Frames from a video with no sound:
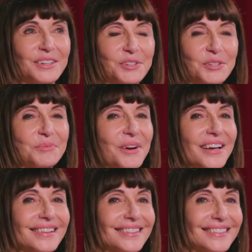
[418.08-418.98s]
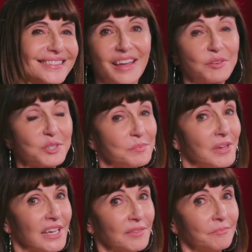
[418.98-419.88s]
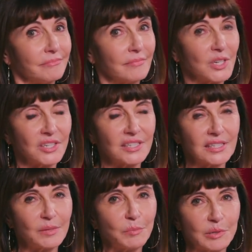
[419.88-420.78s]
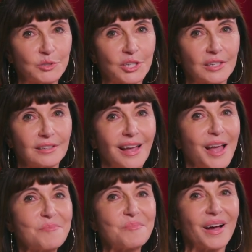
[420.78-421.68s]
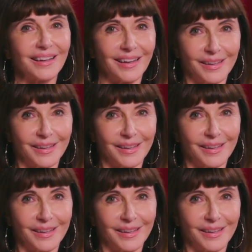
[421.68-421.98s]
in a good way. That was me, Mary Steenburgen, and my